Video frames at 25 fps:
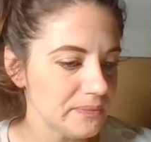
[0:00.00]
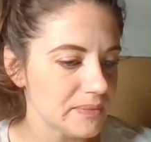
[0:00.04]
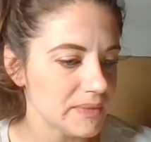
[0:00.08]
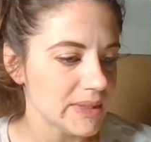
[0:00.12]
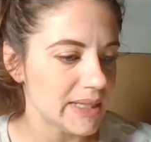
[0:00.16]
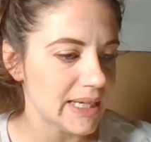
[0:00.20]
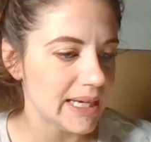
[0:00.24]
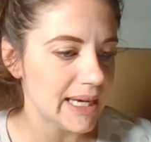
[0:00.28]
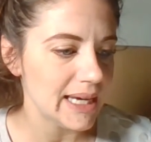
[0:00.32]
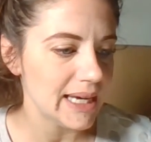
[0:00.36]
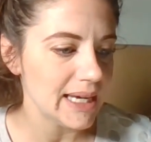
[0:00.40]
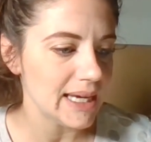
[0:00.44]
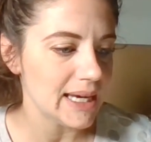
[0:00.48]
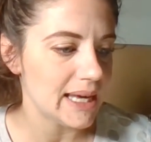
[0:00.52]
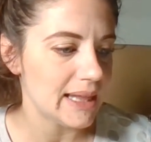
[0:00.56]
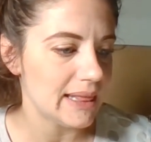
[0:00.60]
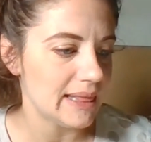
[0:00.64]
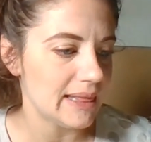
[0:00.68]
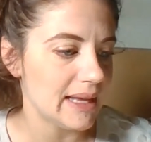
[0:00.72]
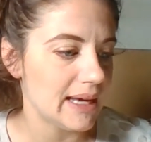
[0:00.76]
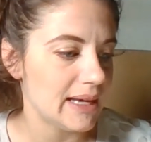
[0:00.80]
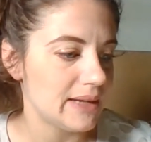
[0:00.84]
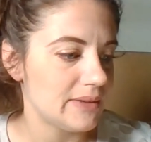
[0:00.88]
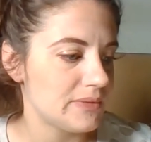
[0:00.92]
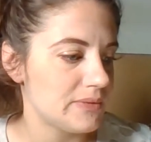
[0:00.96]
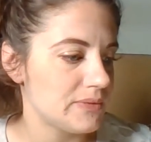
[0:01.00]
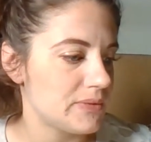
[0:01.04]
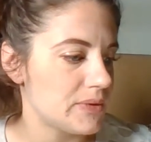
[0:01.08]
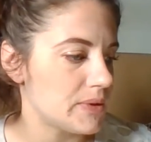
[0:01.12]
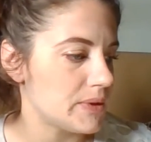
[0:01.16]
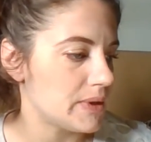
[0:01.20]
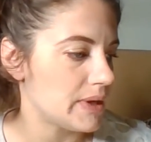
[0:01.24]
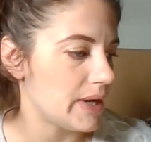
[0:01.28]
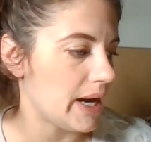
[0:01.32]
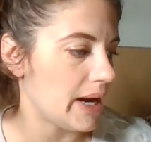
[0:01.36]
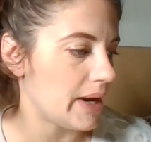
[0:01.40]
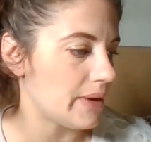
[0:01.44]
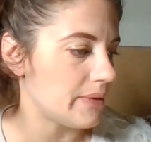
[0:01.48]
Okay, and then
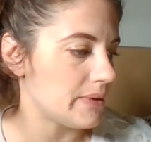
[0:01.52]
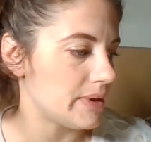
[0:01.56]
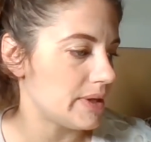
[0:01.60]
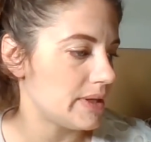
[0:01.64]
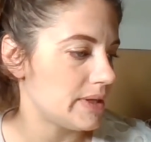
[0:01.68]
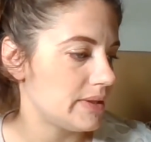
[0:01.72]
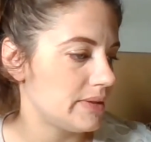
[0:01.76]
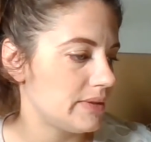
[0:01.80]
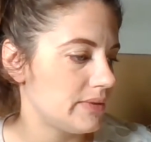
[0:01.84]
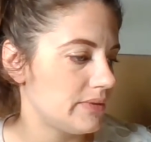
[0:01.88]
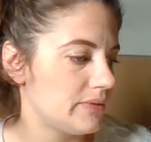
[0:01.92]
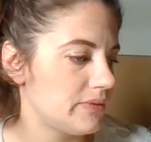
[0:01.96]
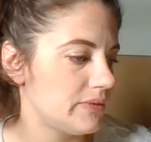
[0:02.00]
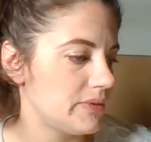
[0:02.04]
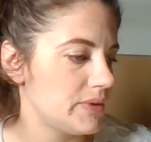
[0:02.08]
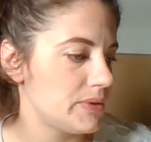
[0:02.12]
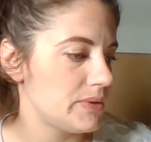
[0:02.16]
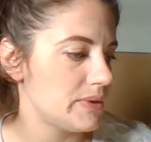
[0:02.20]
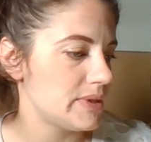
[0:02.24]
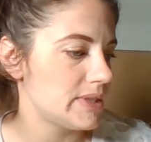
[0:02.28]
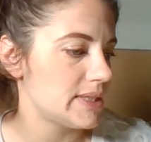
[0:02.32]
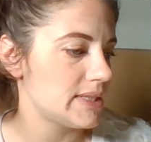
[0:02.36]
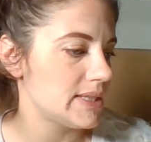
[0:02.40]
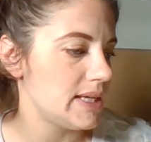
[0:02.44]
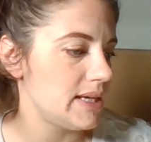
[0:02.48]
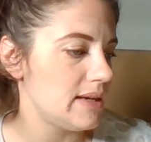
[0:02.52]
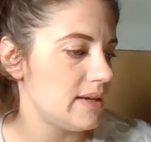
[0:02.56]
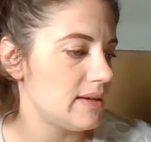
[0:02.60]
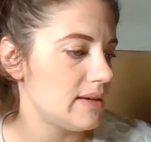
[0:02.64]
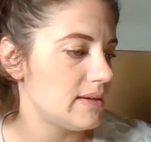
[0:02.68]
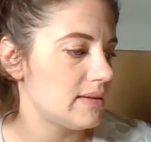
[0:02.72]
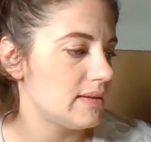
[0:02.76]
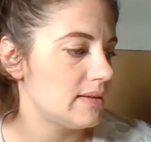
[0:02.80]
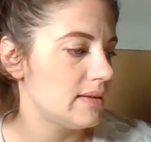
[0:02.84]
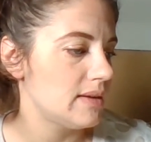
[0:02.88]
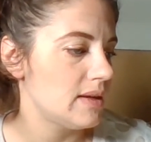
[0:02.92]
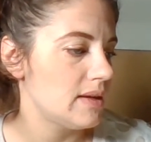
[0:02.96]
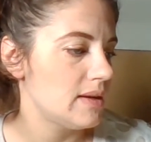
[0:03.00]
for our fluency
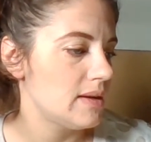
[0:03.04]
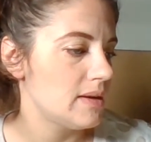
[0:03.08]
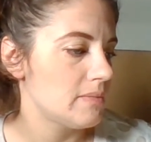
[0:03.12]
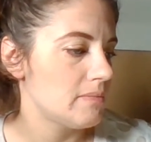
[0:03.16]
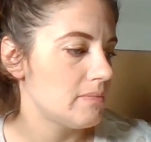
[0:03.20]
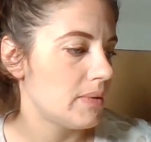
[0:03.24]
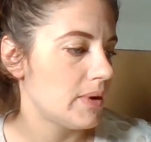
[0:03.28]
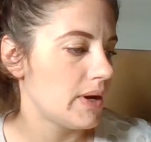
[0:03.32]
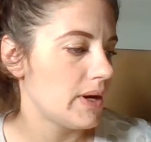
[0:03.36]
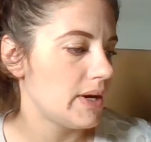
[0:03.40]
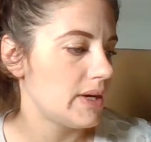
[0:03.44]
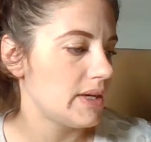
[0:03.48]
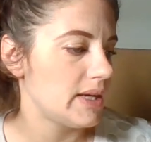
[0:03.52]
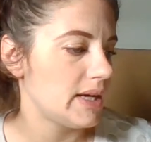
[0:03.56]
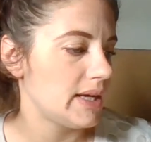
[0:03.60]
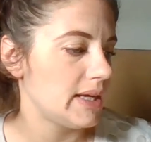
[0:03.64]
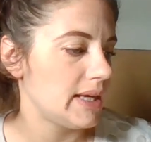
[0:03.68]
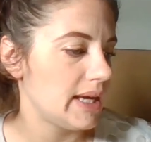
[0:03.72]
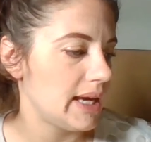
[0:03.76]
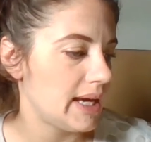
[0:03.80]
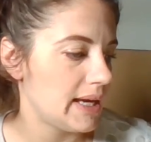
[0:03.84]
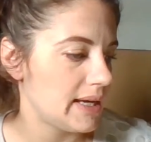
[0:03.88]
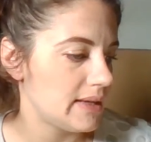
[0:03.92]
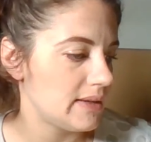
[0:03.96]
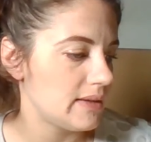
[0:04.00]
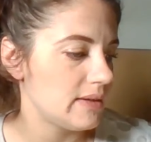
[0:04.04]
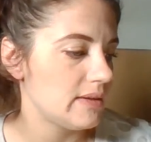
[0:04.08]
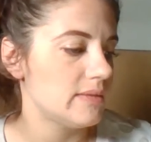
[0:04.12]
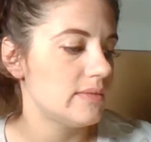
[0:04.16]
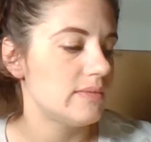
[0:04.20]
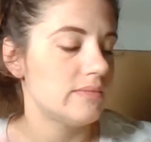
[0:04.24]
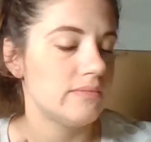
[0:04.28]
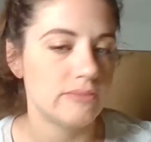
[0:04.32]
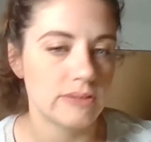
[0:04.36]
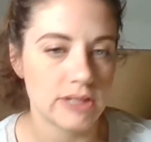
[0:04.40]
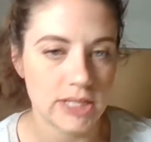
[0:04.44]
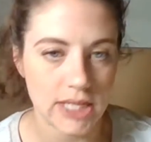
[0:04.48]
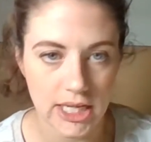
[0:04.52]
part, again,
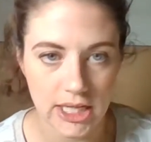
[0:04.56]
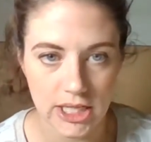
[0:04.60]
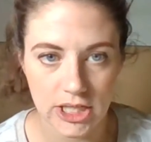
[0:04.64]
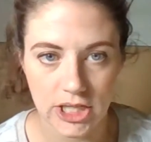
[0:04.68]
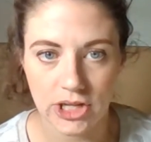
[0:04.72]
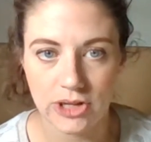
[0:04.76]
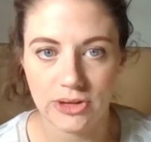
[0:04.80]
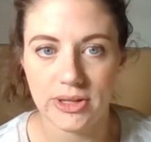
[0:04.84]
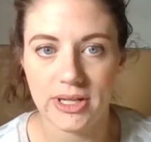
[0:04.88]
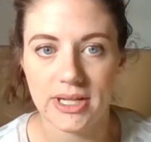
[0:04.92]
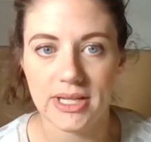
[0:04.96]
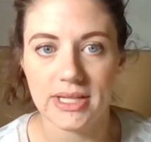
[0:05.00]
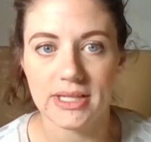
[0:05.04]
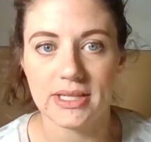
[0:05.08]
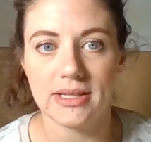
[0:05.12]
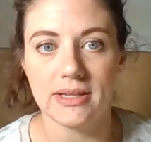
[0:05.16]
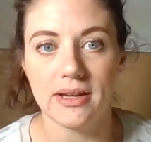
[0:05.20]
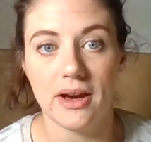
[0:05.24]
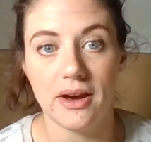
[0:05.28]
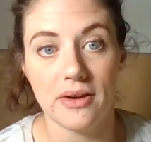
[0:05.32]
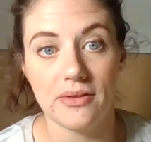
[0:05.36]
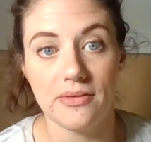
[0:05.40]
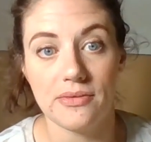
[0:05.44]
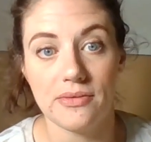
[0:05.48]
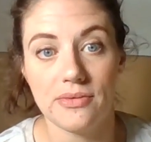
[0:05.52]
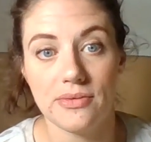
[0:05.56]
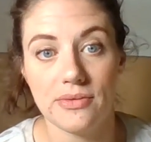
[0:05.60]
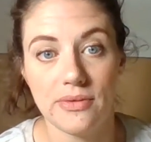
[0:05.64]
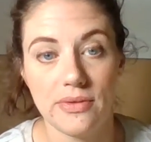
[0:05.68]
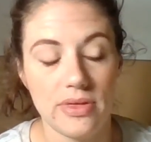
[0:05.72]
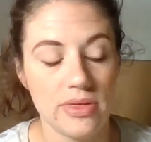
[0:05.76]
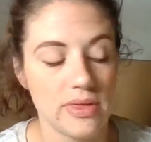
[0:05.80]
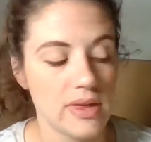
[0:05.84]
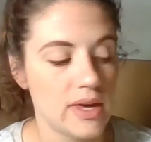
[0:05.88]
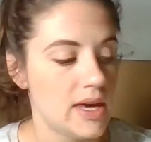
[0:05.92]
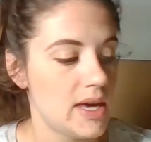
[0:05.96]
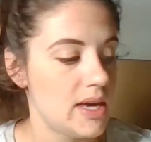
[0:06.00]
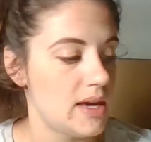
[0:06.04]
take notice of
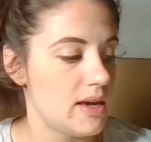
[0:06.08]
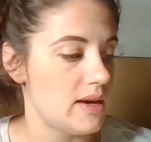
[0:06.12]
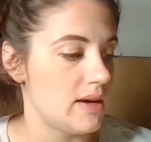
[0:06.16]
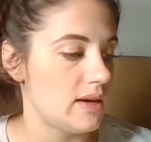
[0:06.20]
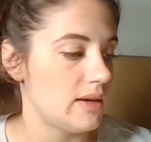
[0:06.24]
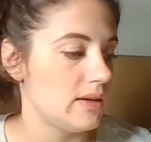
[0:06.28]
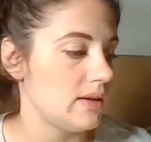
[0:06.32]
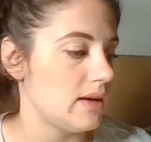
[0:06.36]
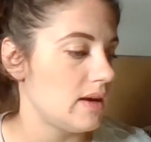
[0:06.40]
the